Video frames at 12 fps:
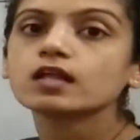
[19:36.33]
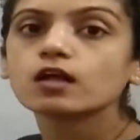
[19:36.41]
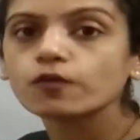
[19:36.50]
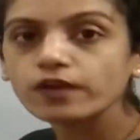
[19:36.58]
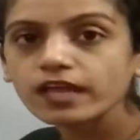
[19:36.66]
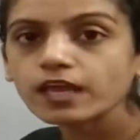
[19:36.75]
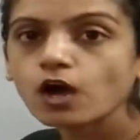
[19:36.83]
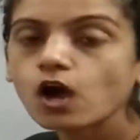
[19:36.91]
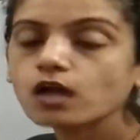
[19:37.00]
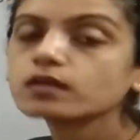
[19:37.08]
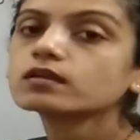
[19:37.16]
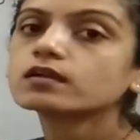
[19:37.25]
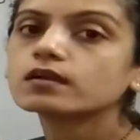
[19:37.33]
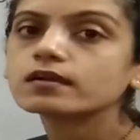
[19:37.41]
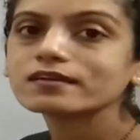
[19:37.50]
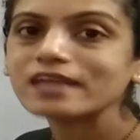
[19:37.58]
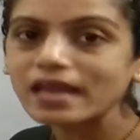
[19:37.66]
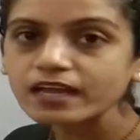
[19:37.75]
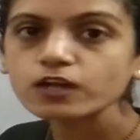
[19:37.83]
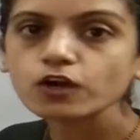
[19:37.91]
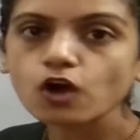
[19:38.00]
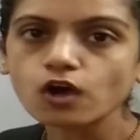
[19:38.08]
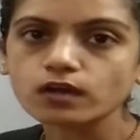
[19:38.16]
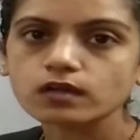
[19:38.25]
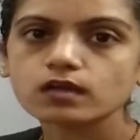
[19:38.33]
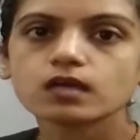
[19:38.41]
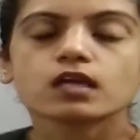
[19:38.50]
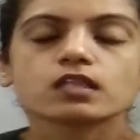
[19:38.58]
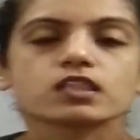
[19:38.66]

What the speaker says: rayon, Dacron,